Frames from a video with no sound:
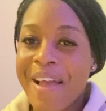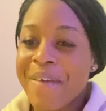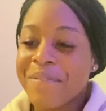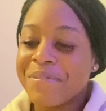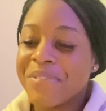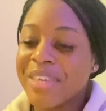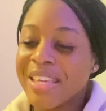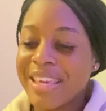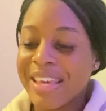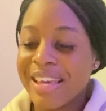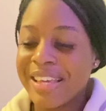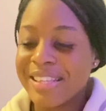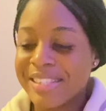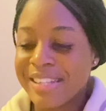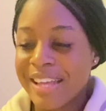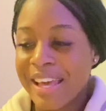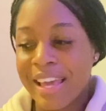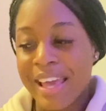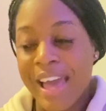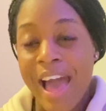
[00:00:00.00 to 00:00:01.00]
Because
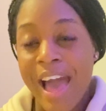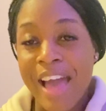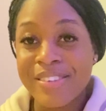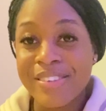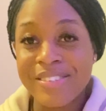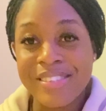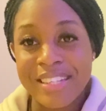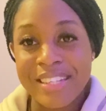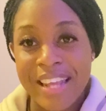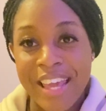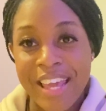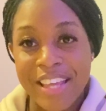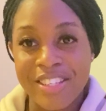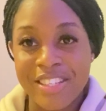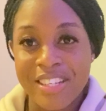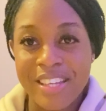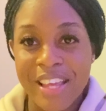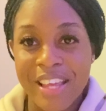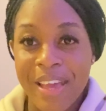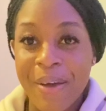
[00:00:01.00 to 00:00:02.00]
like, I used an
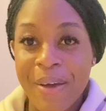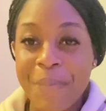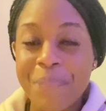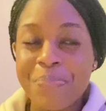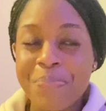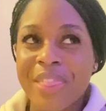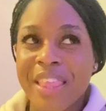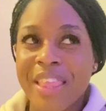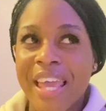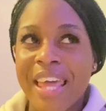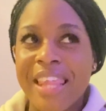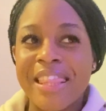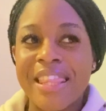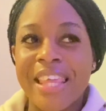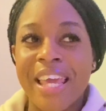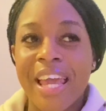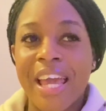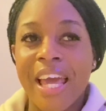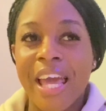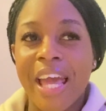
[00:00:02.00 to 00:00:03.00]
agent, yeah, and
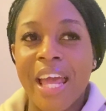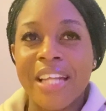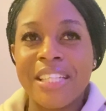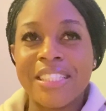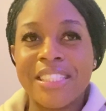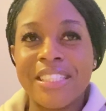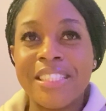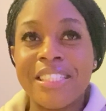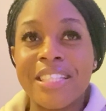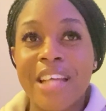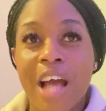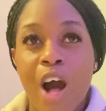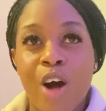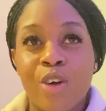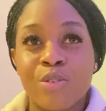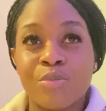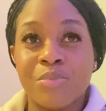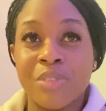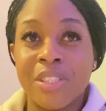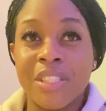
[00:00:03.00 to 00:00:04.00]
then she
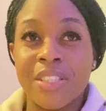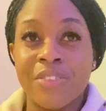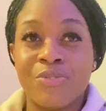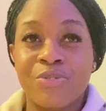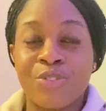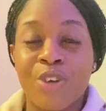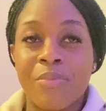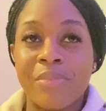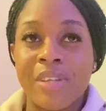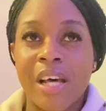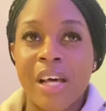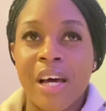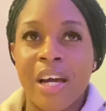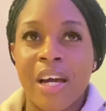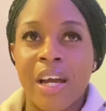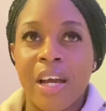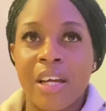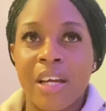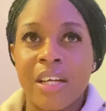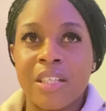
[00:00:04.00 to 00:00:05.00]
helped me from
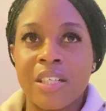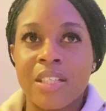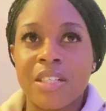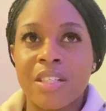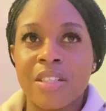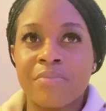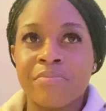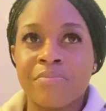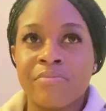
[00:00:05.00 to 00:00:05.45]
like